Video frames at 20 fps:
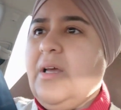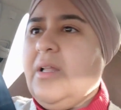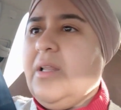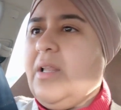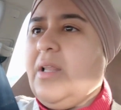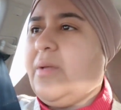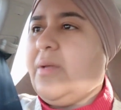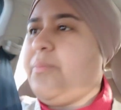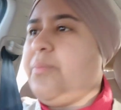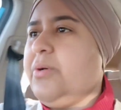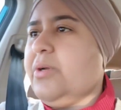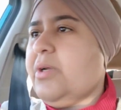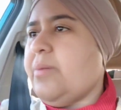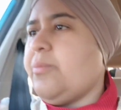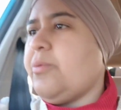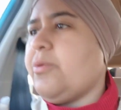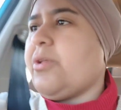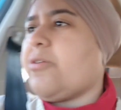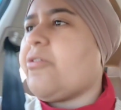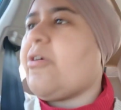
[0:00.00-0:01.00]
like put
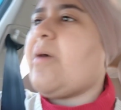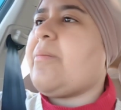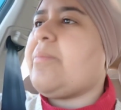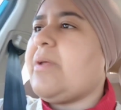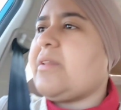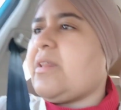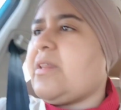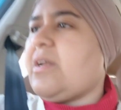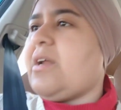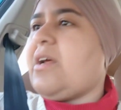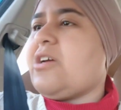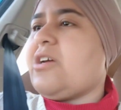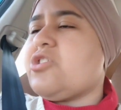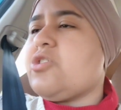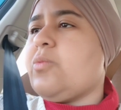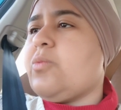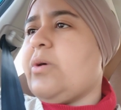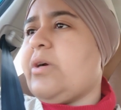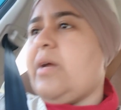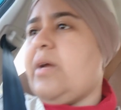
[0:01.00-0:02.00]
up with a crap like that and
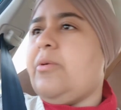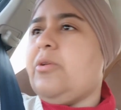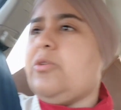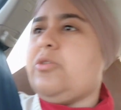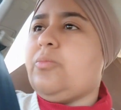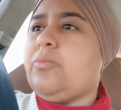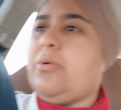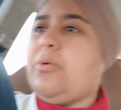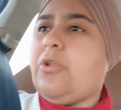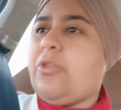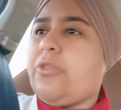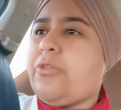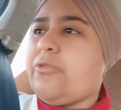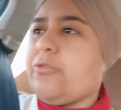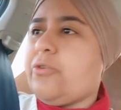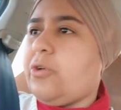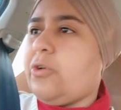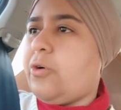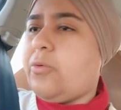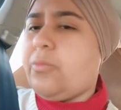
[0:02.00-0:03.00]
actually were able to pull
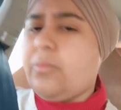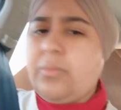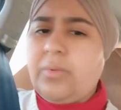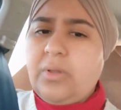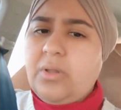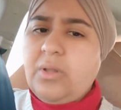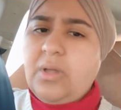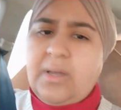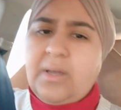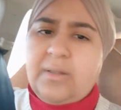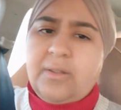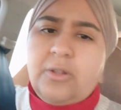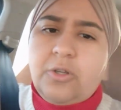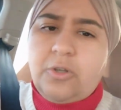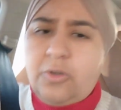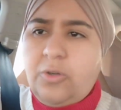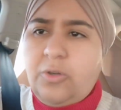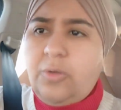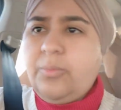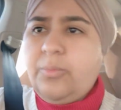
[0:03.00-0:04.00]
through. No, and
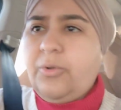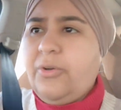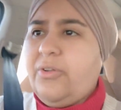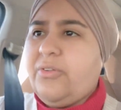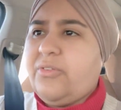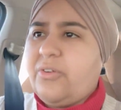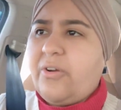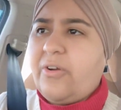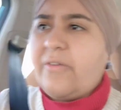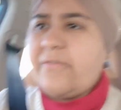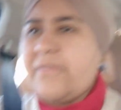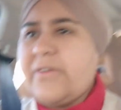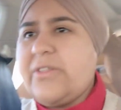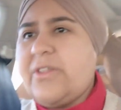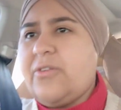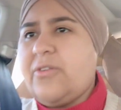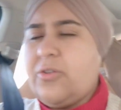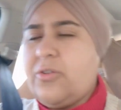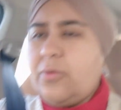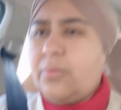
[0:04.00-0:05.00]
your employees are
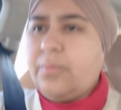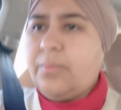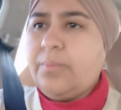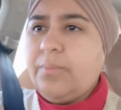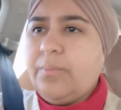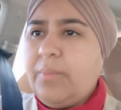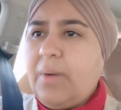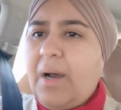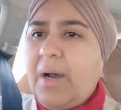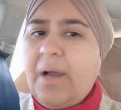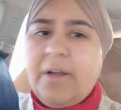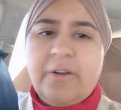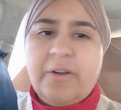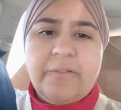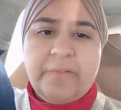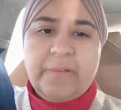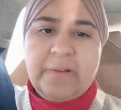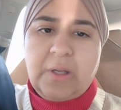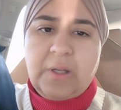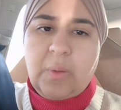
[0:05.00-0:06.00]
everything. So hire
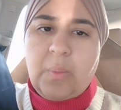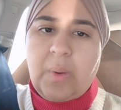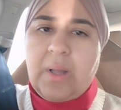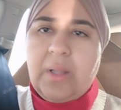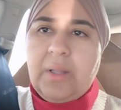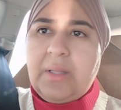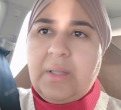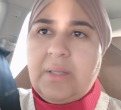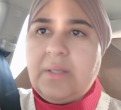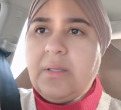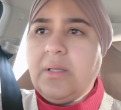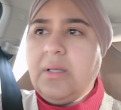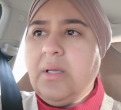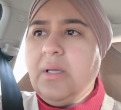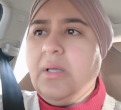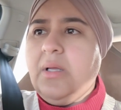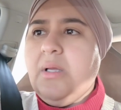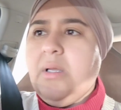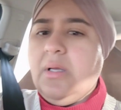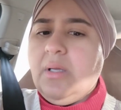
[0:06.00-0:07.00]
really well and
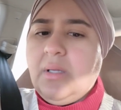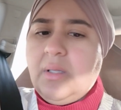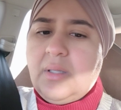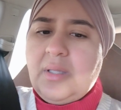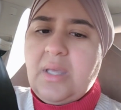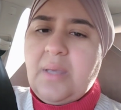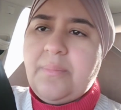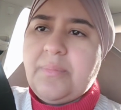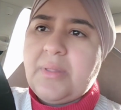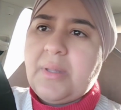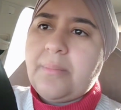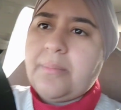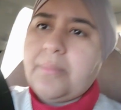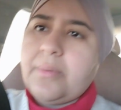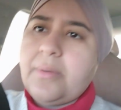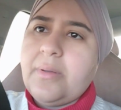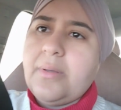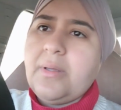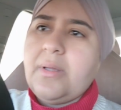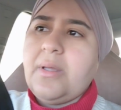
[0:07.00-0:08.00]
keep them.
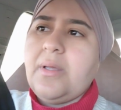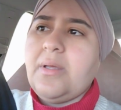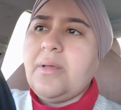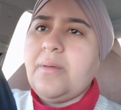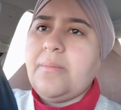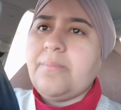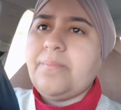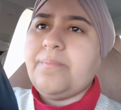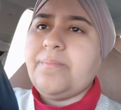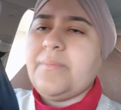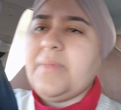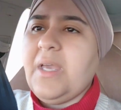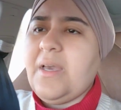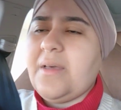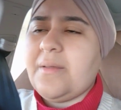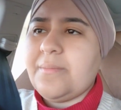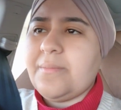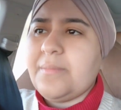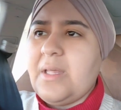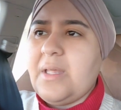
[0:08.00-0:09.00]

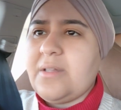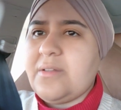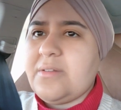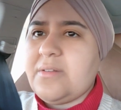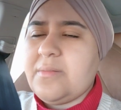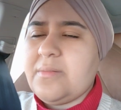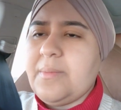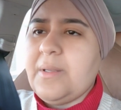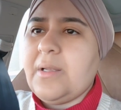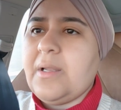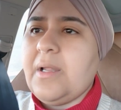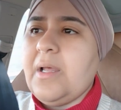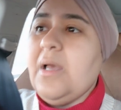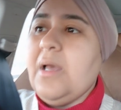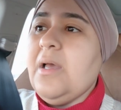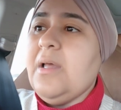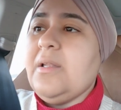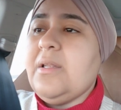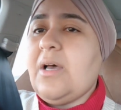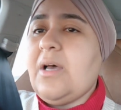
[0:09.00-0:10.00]
Yeah, that's it.
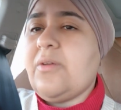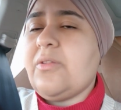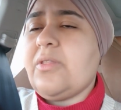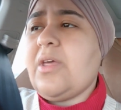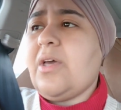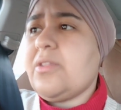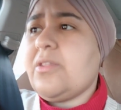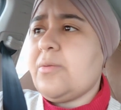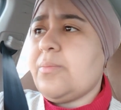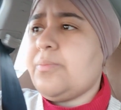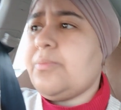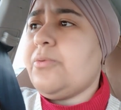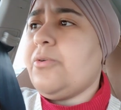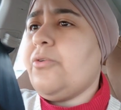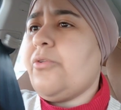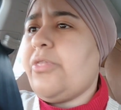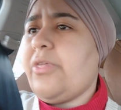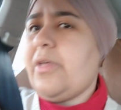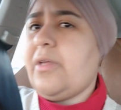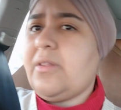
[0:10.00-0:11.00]
Now the other
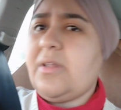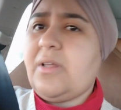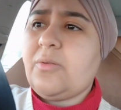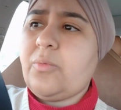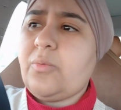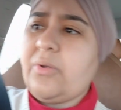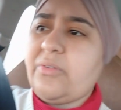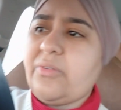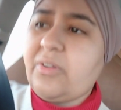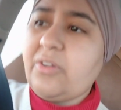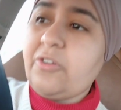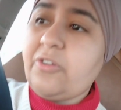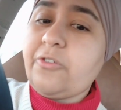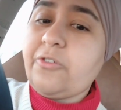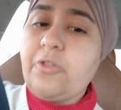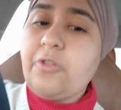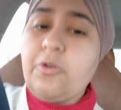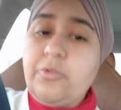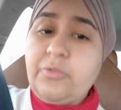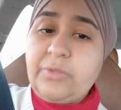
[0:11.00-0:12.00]
pro thing
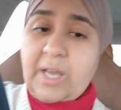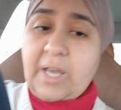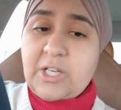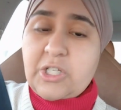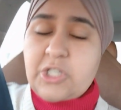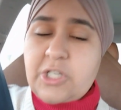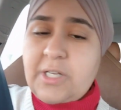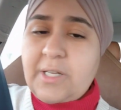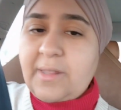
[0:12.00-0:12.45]
is those actually